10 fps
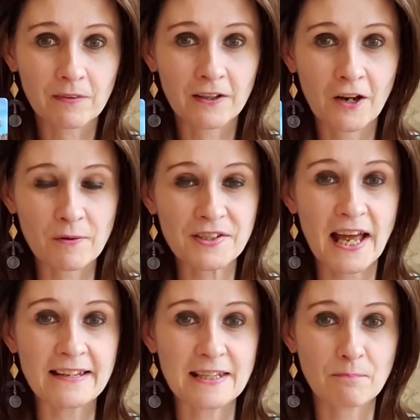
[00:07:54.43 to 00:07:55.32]
you know,
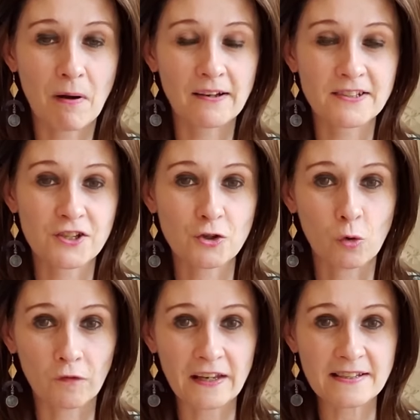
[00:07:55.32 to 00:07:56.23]
ascended masters and
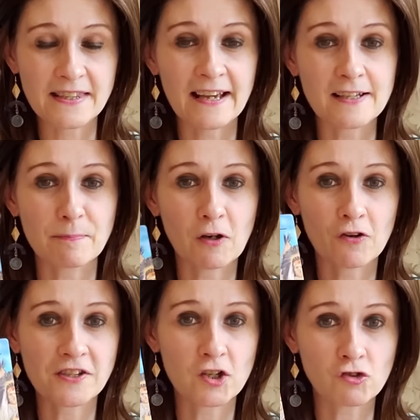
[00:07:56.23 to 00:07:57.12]
all these things
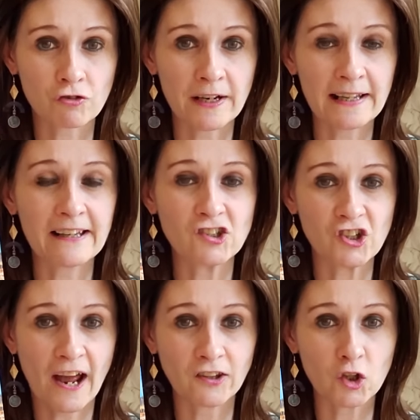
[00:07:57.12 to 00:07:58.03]
because he's really
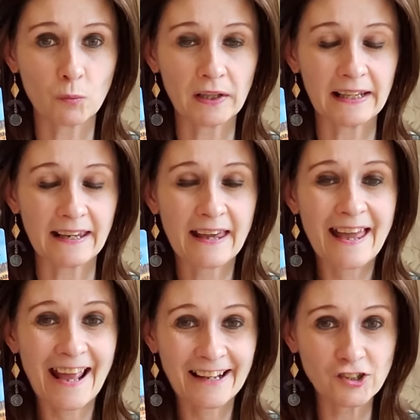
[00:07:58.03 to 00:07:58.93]

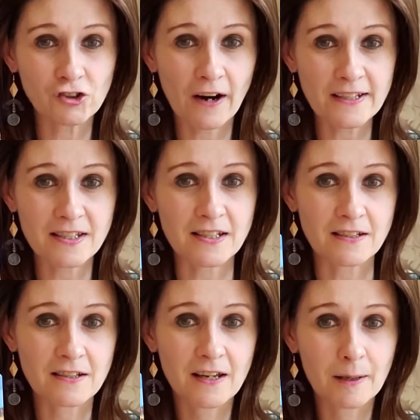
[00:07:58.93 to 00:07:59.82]
genuinely
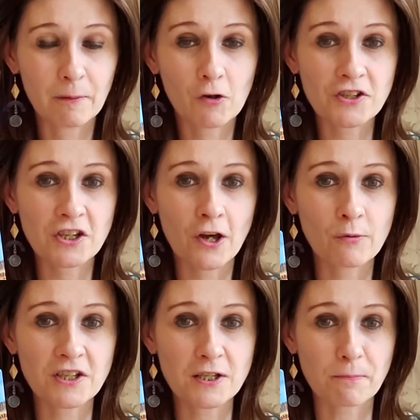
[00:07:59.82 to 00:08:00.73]
interested because he
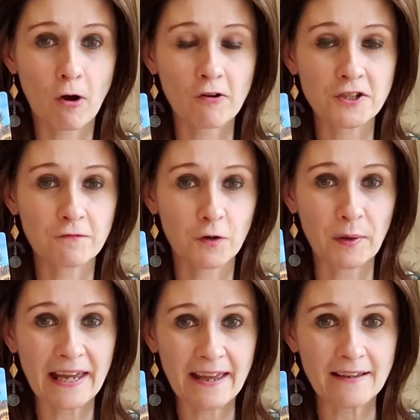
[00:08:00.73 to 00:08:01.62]
knows it's part of who
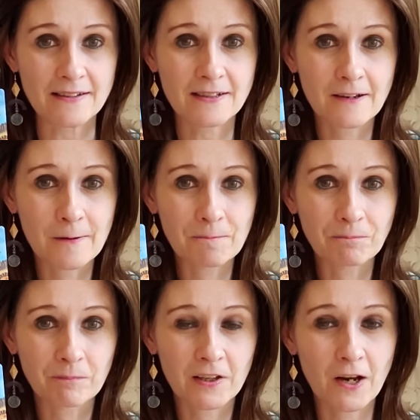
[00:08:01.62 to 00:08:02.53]
he is.
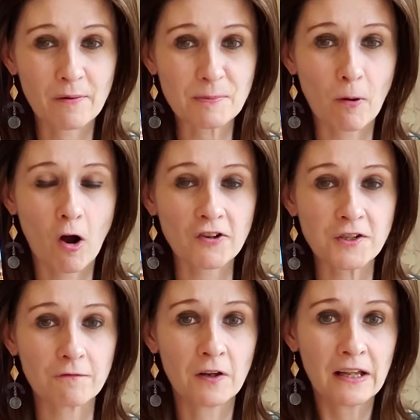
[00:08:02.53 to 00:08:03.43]
You know, it's part
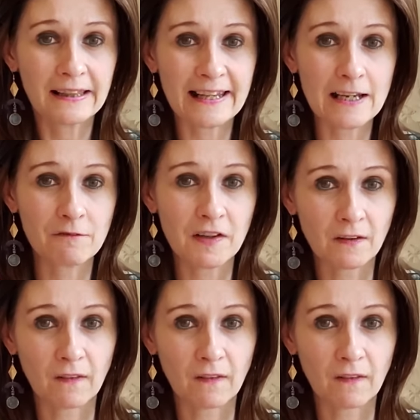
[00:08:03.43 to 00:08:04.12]
of leaving the